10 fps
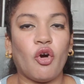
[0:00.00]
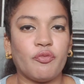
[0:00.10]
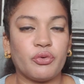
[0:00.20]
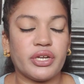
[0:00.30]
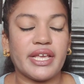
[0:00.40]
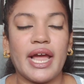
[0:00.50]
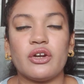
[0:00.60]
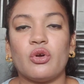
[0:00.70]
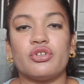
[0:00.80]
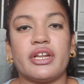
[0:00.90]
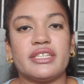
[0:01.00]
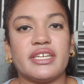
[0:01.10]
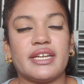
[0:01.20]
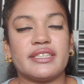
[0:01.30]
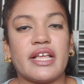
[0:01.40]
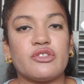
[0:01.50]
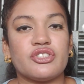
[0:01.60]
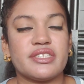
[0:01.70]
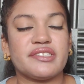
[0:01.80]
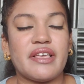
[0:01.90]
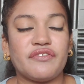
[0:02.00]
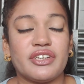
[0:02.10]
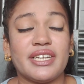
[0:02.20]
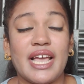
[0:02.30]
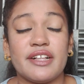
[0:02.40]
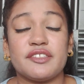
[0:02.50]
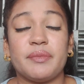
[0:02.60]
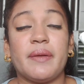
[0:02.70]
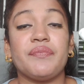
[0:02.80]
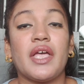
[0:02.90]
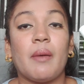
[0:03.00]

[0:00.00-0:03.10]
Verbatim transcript: off-putting at all or anything like that so this definitely has to be